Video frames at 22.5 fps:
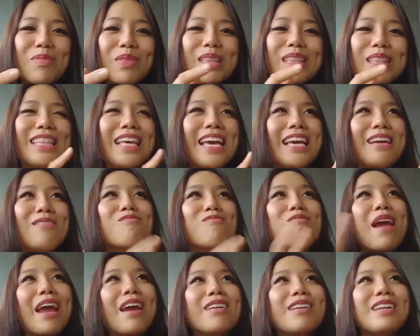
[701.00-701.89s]
they
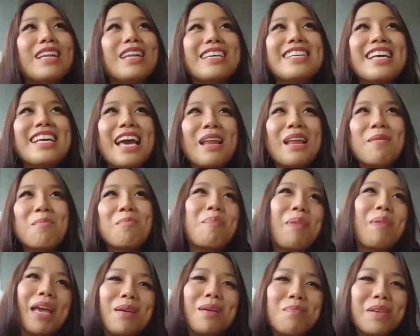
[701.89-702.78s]
rarely get
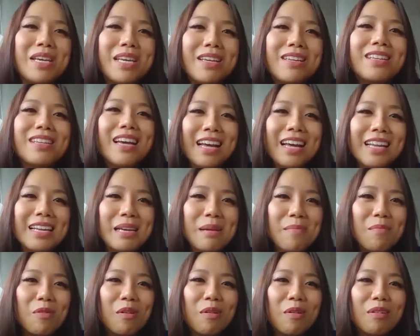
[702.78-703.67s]
babied
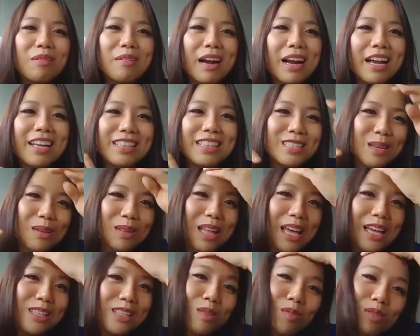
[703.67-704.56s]
anymore, right? So
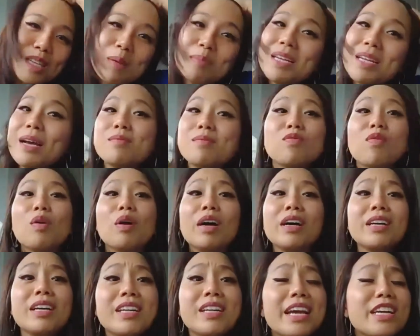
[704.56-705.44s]
that, so sometimes for
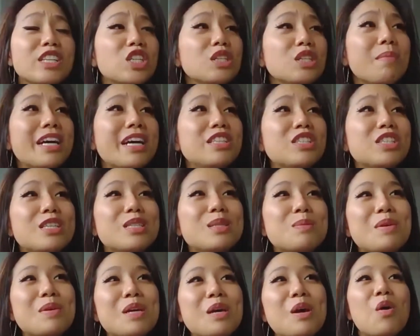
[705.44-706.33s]
her, connection might
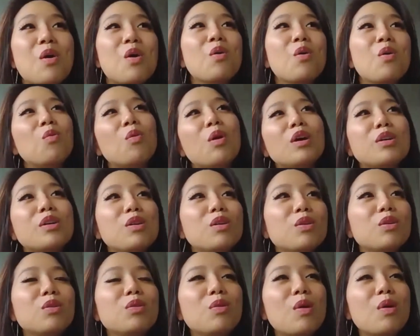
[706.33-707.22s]
just be, will
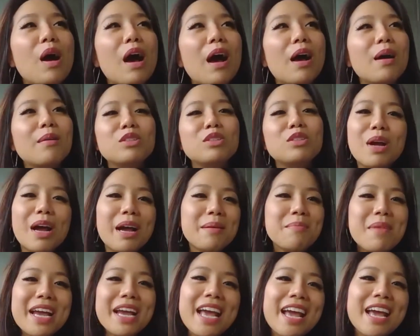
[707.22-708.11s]
you dry
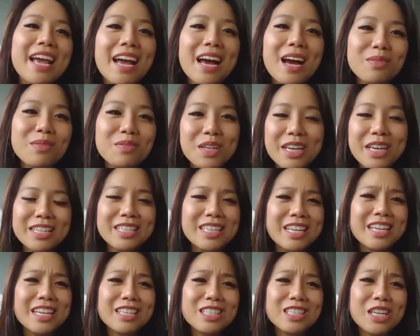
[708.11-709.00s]
my hair after I
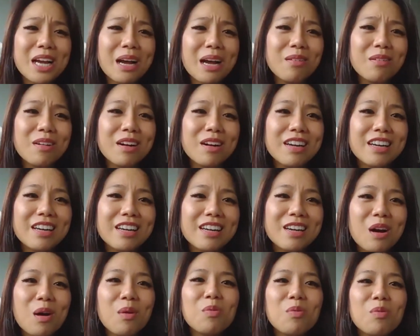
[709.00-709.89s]
take a shower?
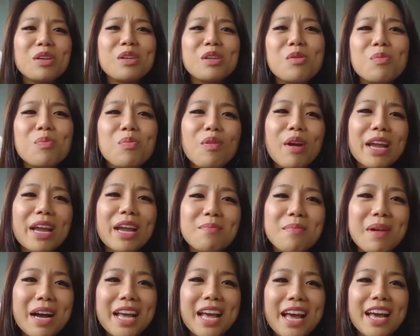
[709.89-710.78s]
Yeah. Or will you braid
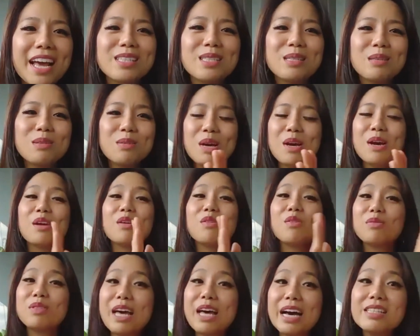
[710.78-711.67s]
my hair? So,
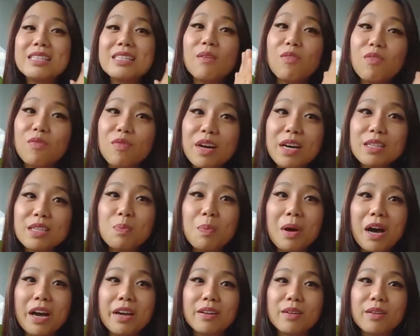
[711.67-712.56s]
you know, that's the first
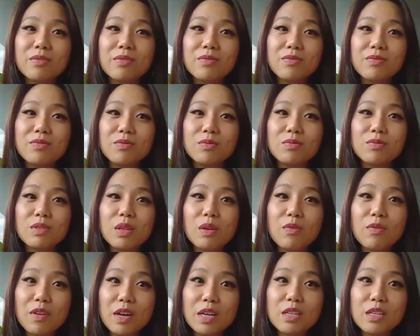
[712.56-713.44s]
part of
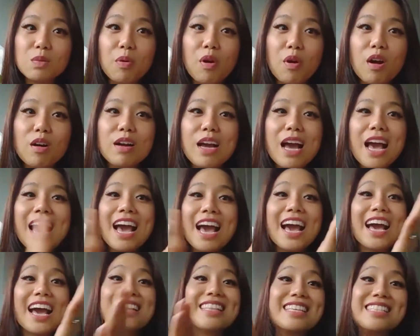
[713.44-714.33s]
the first prong.
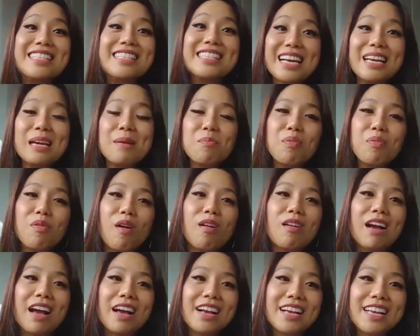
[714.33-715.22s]
And the second
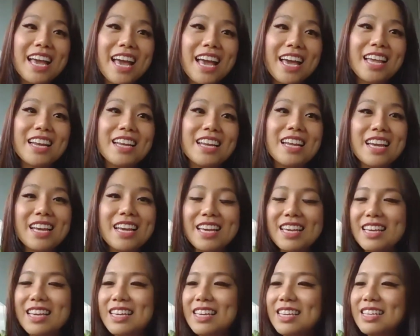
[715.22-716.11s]
prong, again,
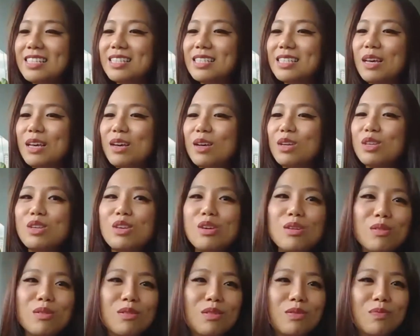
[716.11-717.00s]
is
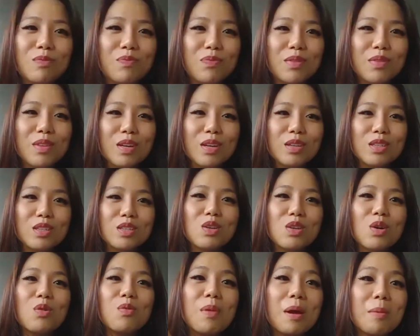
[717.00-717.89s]
you.
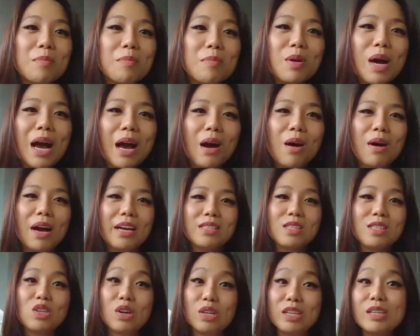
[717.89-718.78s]
So remember how
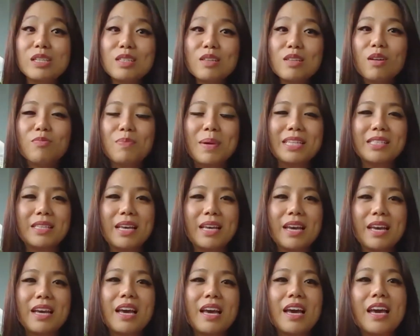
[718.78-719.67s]
I started us off by
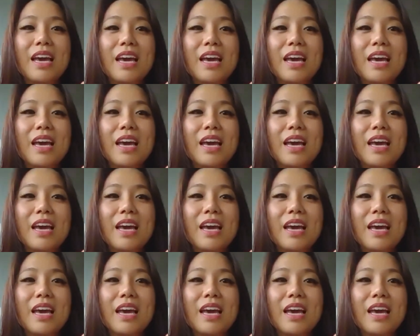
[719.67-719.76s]
saying,